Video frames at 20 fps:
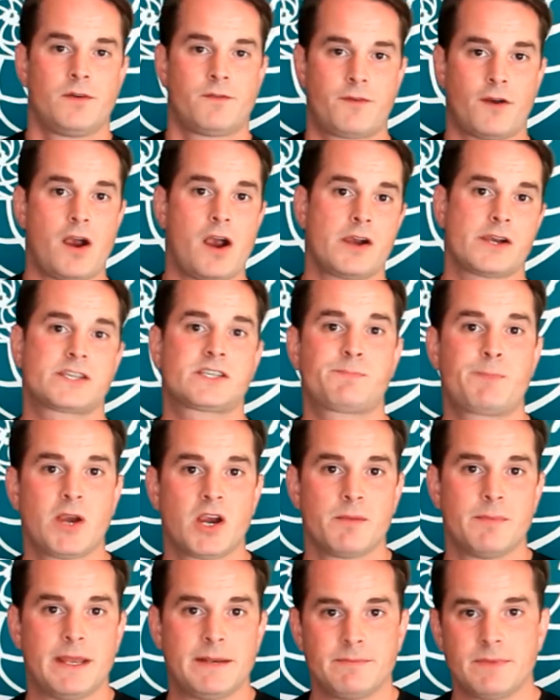For our
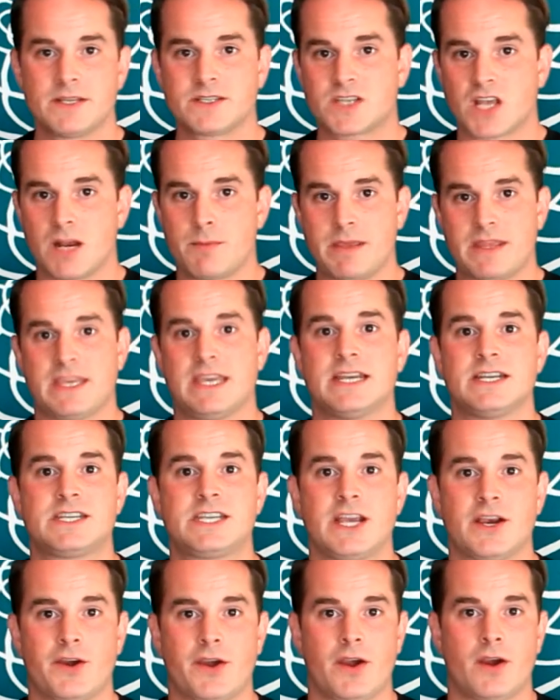experiment, it's going to be the
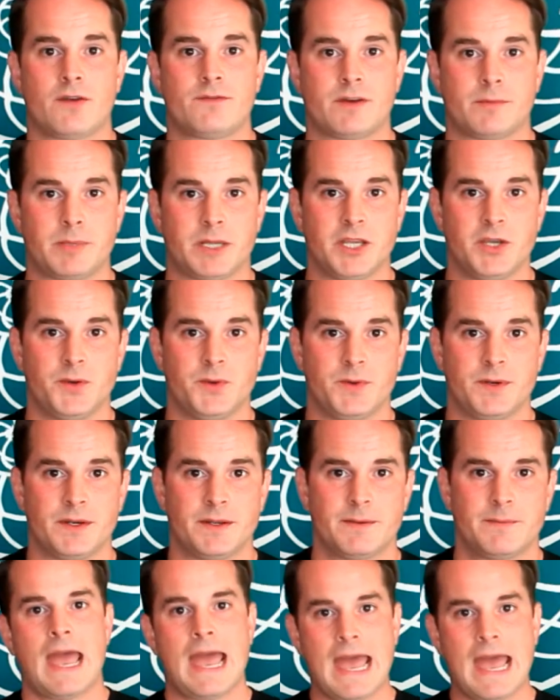interior of a balloon.